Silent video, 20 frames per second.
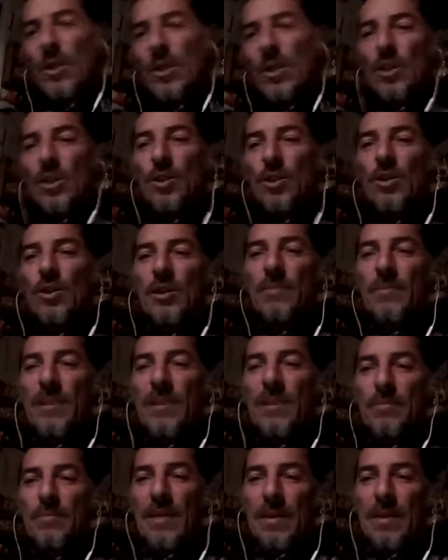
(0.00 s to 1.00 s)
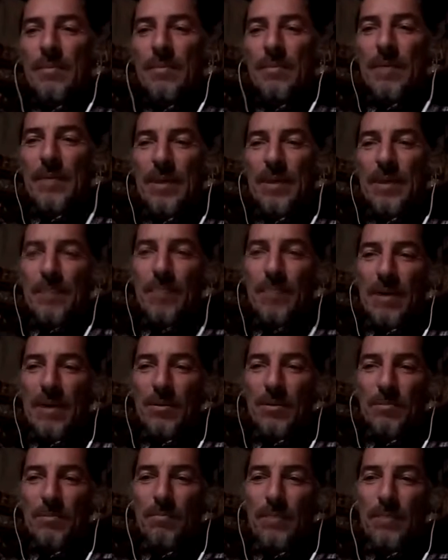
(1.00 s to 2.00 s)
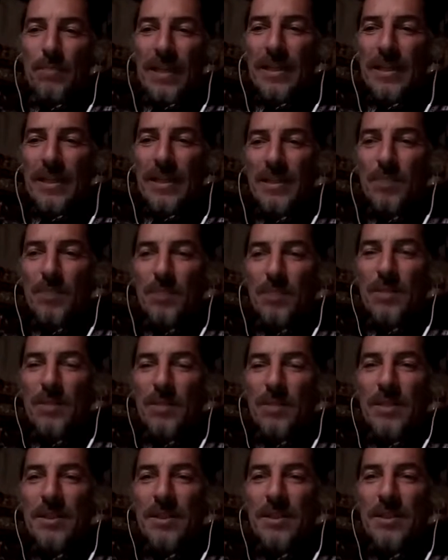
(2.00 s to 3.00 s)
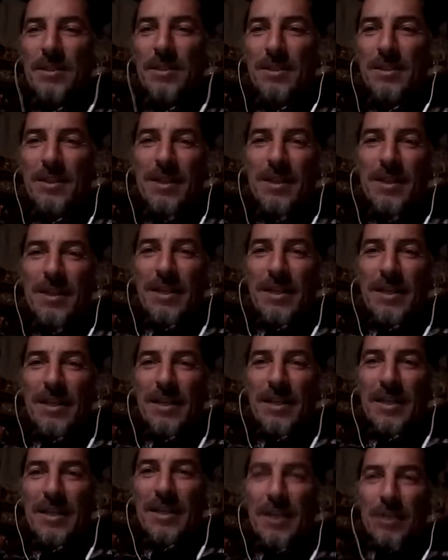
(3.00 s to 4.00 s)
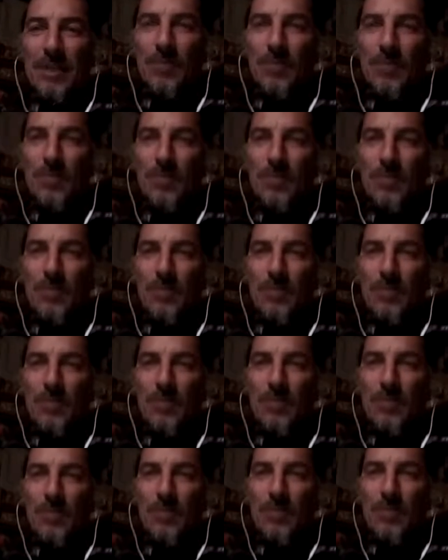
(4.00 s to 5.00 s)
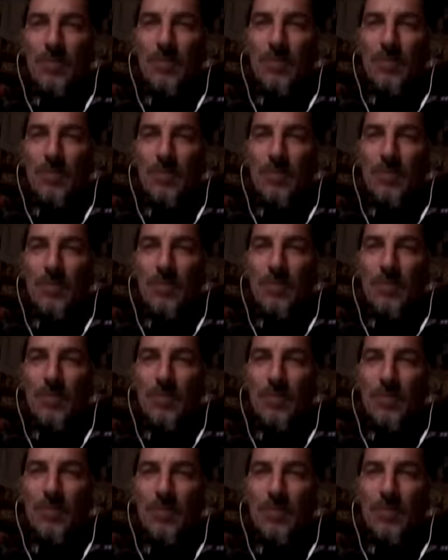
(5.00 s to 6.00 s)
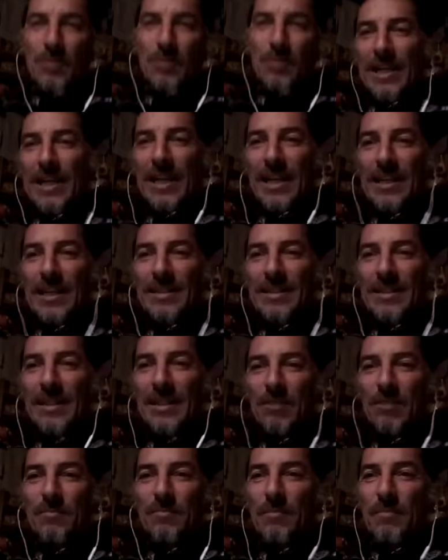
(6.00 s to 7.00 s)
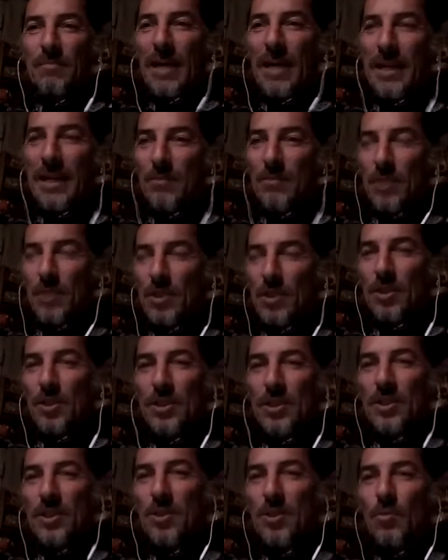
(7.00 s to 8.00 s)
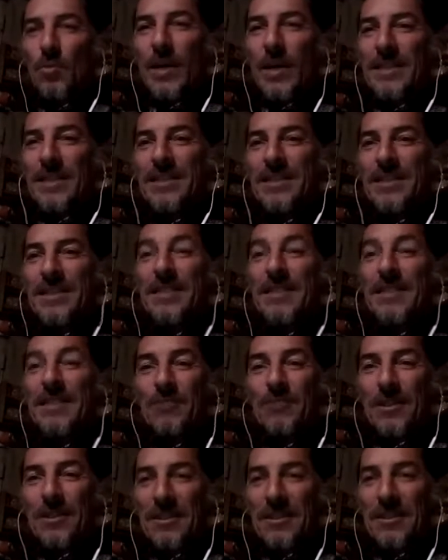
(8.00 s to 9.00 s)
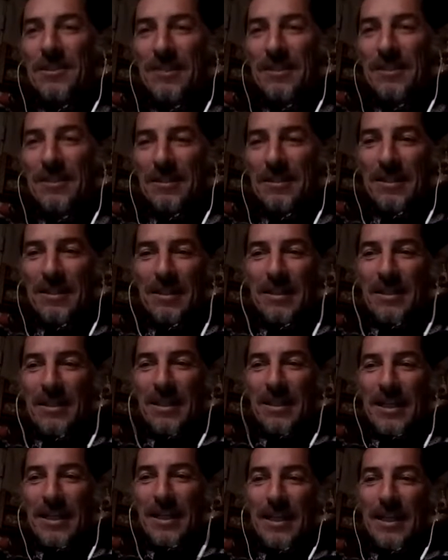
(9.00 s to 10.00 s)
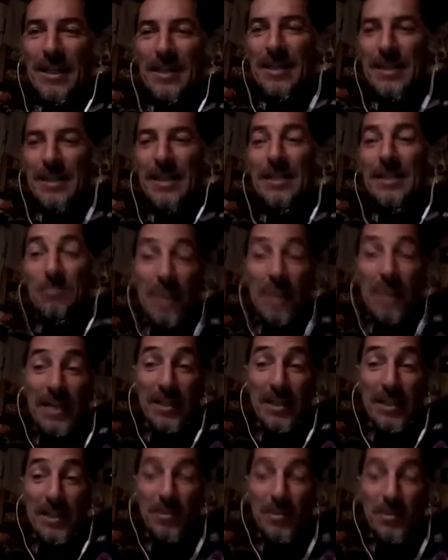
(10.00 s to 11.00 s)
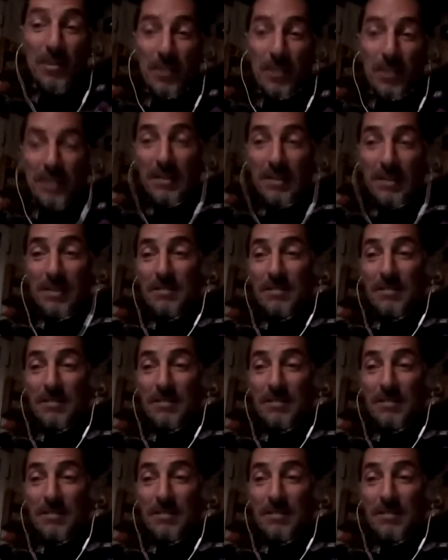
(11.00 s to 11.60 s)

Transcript: to talk a bit about my experience with the reality of a woman and the reality of man, which is quite different in my experience.